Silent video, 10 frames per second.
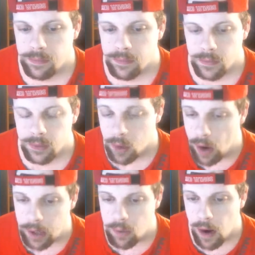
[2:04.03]
So
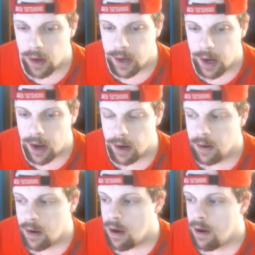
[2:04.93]
that's why I did.
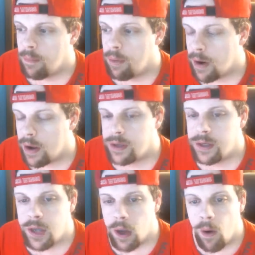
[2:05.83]
But
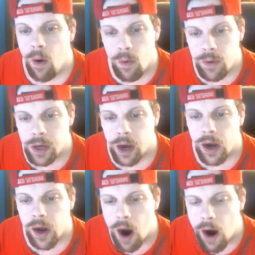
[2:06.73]
still, owning a
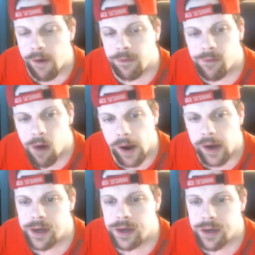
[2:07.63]
car
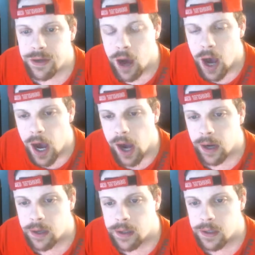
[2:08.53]
fucking sucks.